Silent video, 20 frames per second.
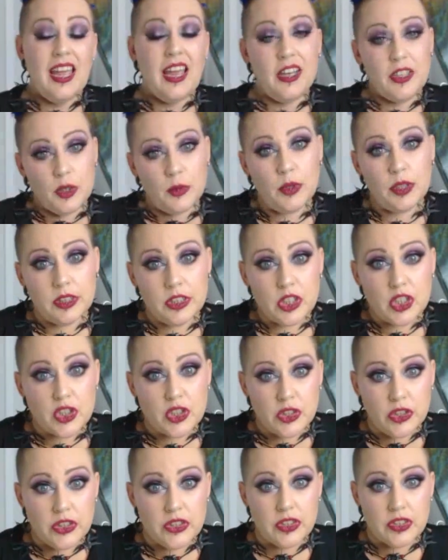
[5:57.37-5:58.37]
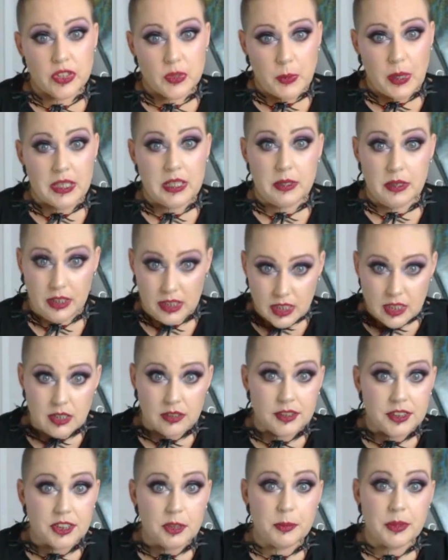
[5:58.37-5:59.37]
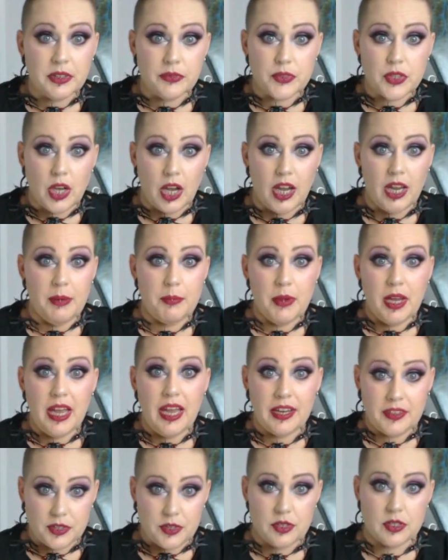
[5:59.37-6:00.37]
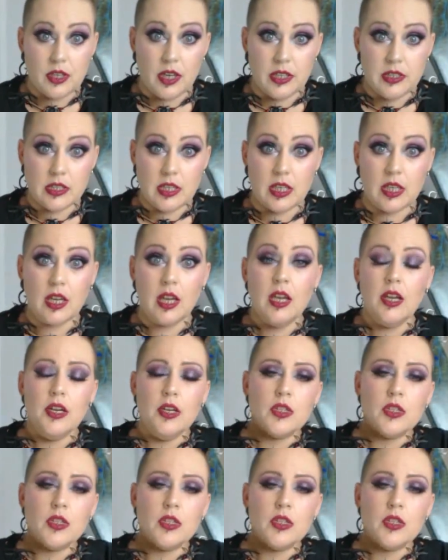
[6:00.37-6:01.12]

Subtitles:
and you really should spend at least a little bit of time exercising.